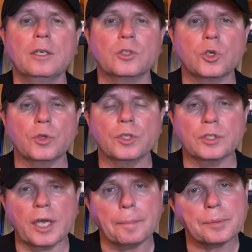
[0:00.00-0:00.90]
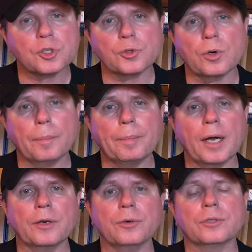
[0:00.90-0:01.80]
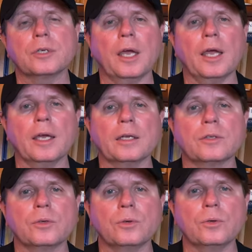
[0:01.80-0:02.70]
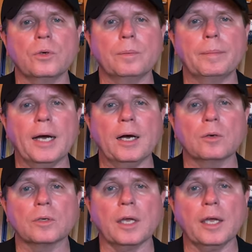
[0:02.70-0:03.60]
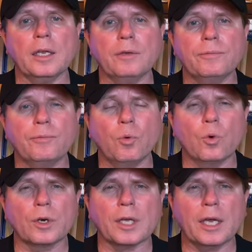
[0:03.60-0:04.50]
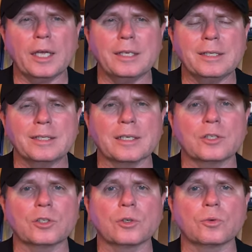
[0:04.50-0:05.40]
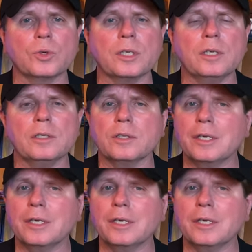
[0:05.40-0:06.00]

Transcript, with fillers: Turn the temperature up on your tank to about 84 to 86 degrees.